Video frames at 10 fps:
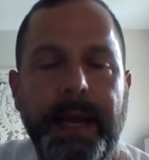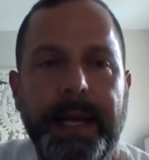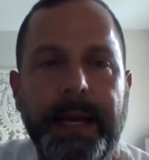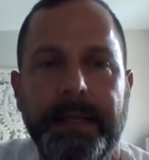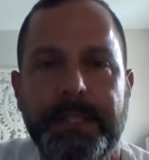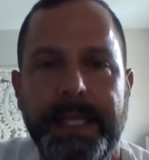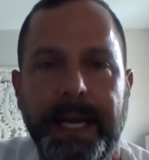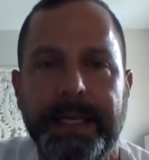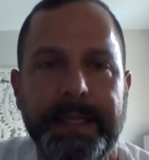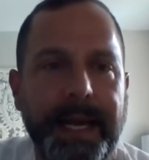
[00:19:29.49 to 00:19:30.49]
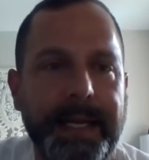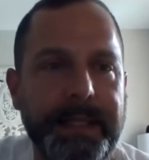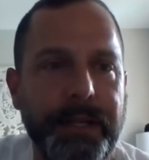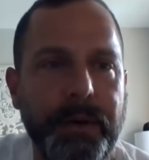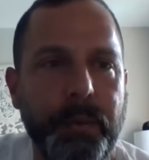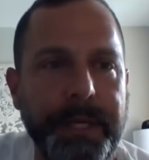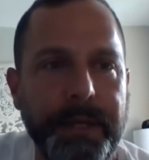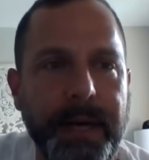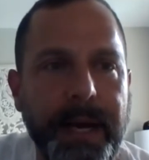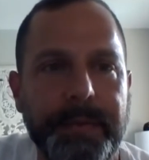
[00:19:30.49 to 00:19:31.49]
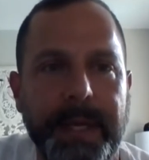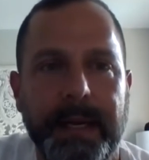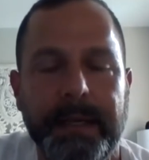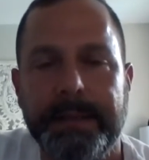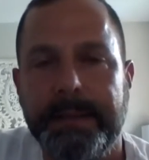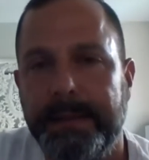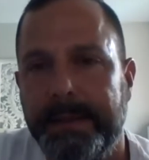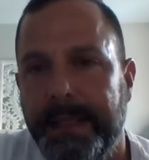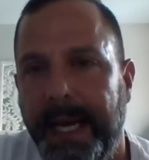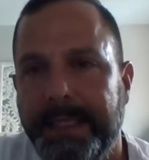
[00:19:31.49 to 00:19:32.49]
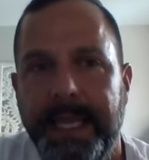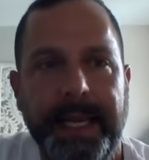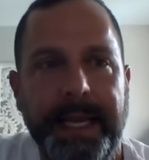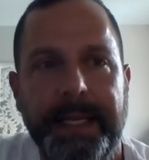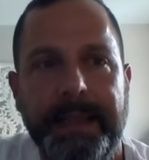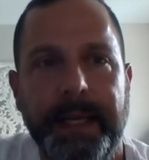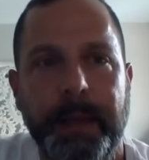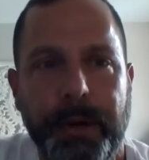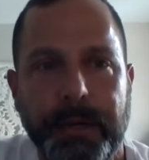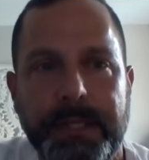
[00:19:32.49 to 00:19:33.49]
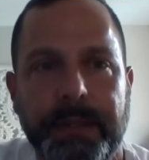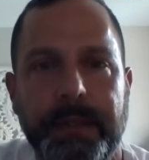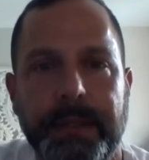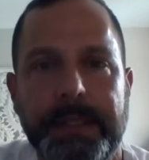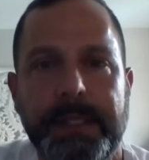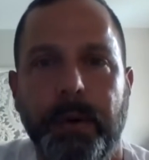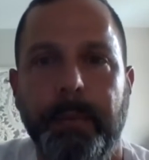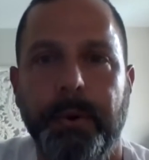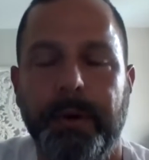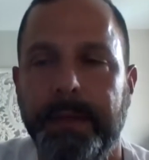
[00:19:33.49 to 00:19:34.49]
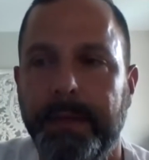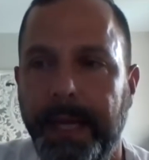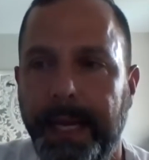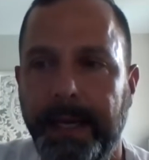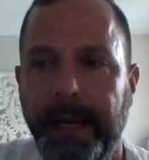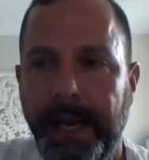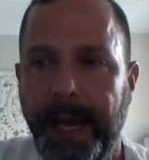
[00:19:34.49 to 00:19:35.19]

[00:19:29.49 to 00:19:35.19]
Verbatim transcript: and understanding that you know when you're out there not taking anything personal is so important and